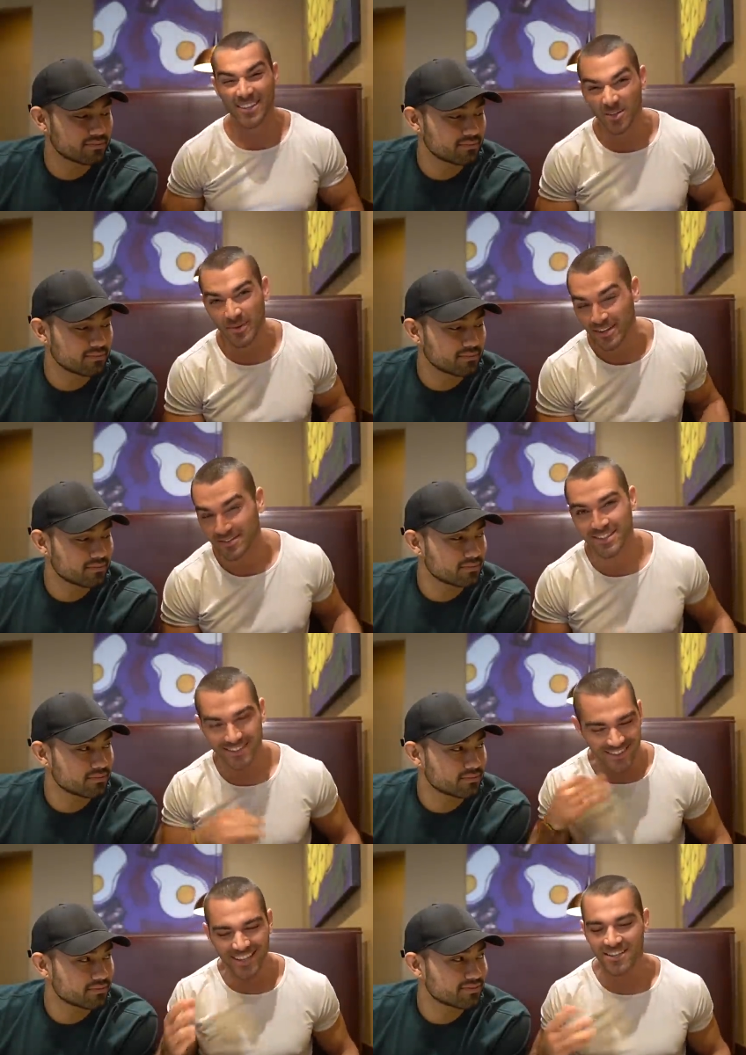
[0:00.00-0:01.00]
Speaker 1: little bit of a
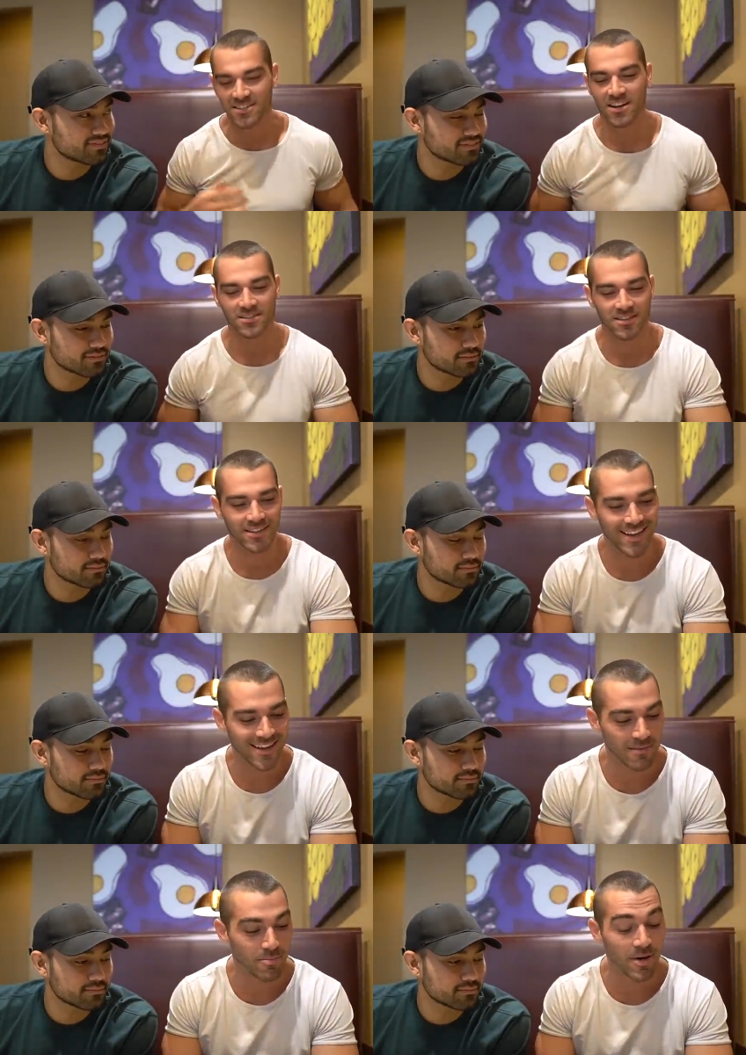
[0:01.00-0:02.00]
late start to the
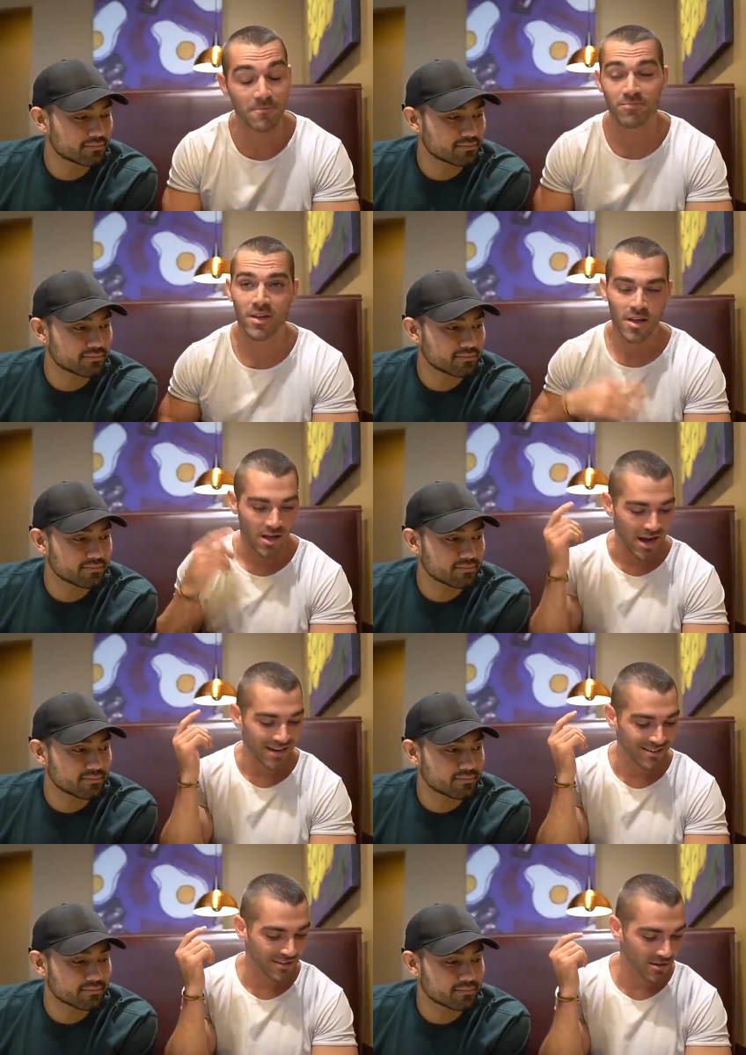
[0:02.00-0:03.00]
day, but I
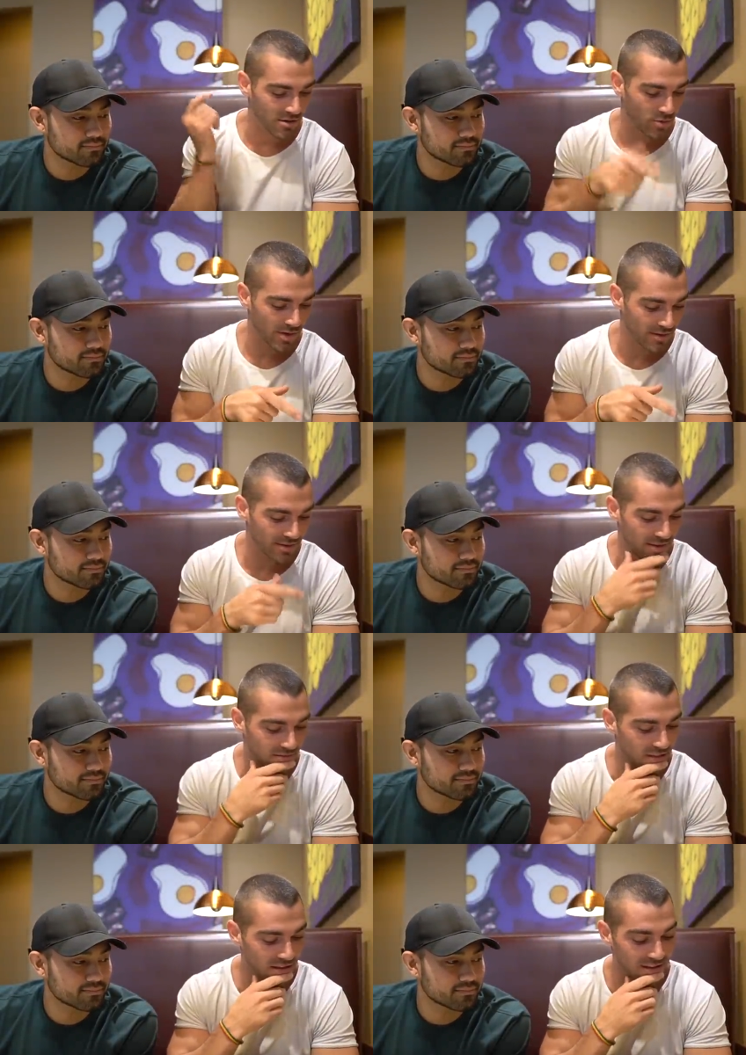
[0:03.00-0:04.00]
did go with
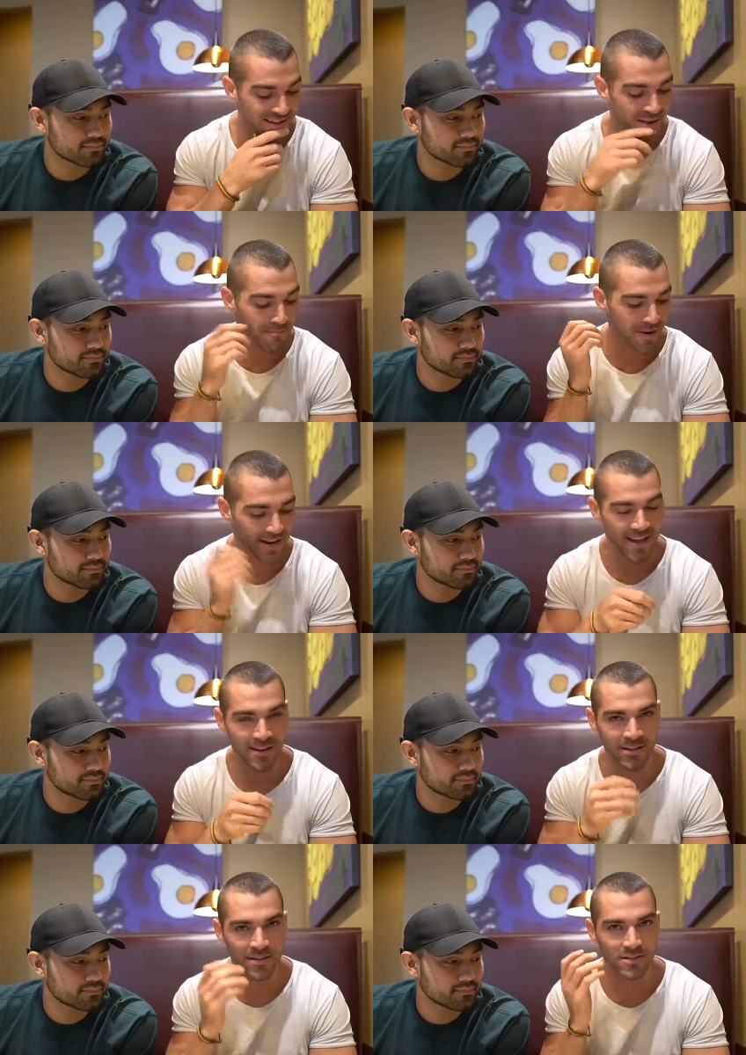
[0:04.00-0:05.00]
the
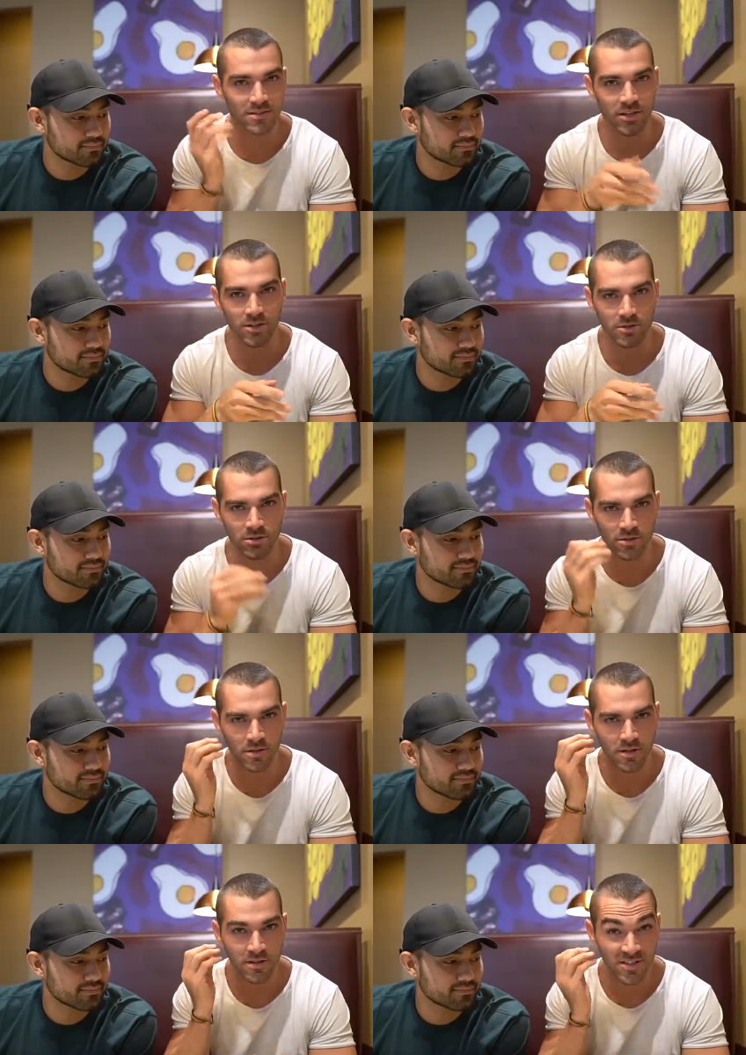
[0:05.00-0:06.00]
banana turtle
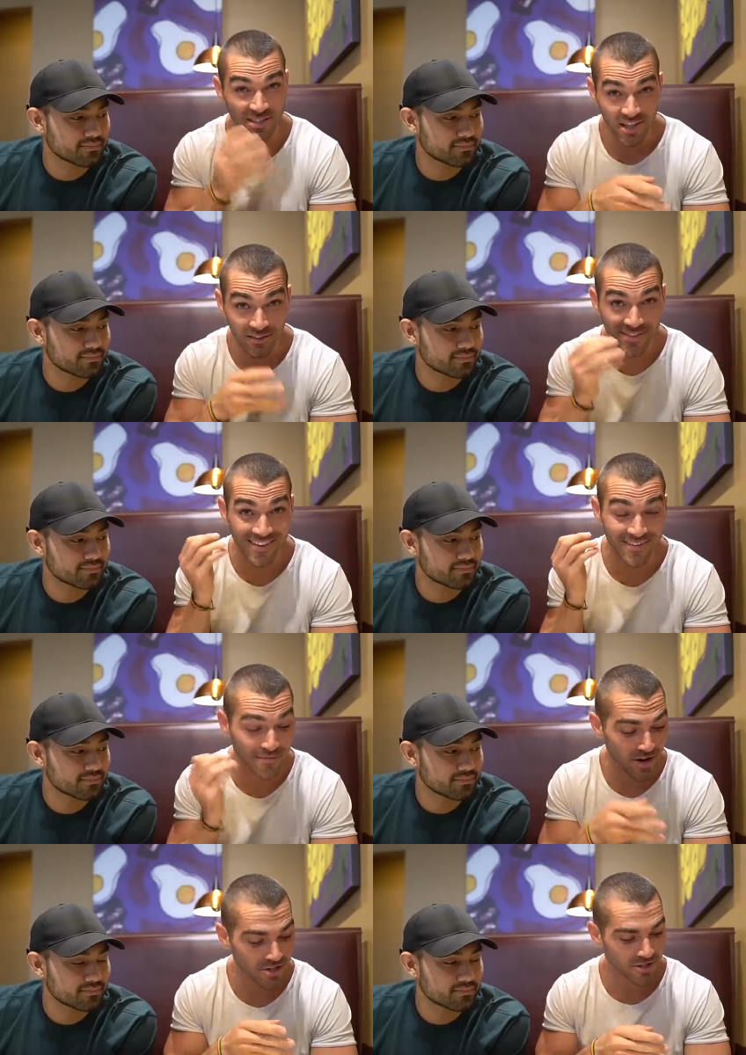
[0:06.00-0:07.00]
stuffed
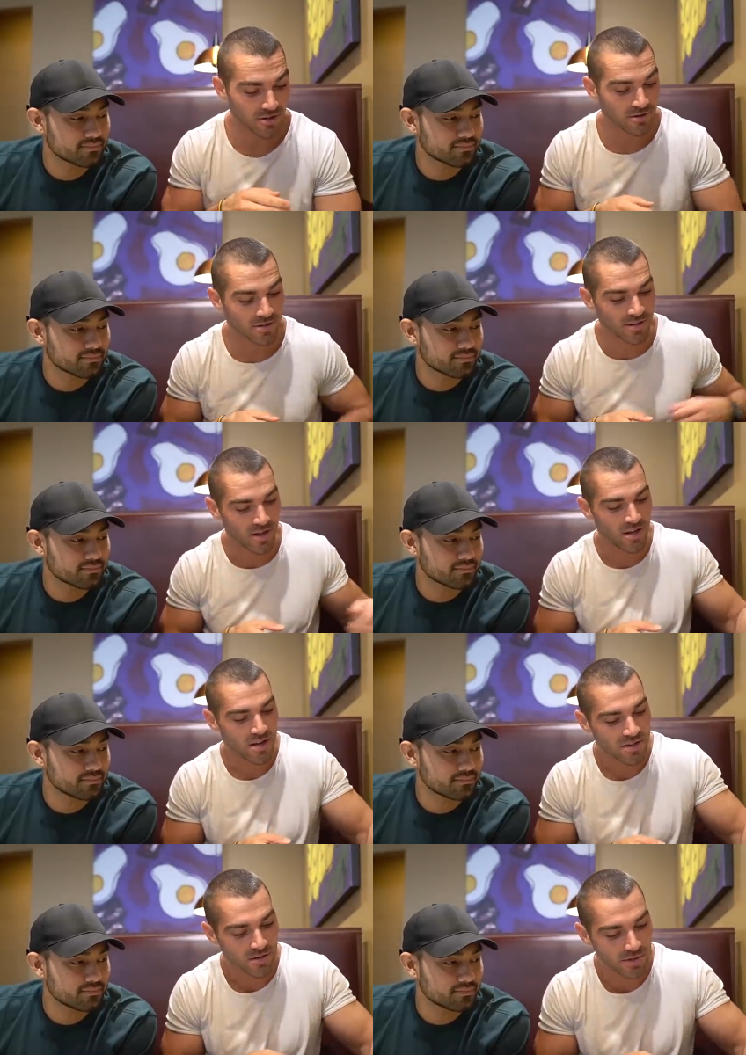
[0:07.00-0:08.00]
French toast.
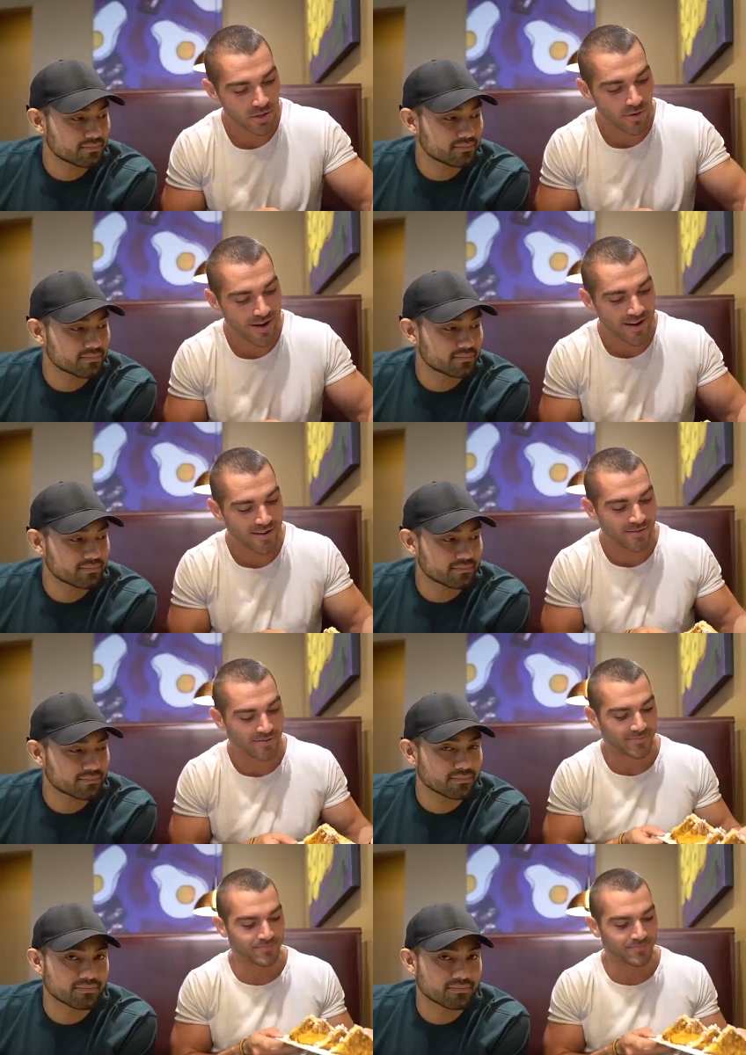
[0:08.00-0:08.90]
So we do have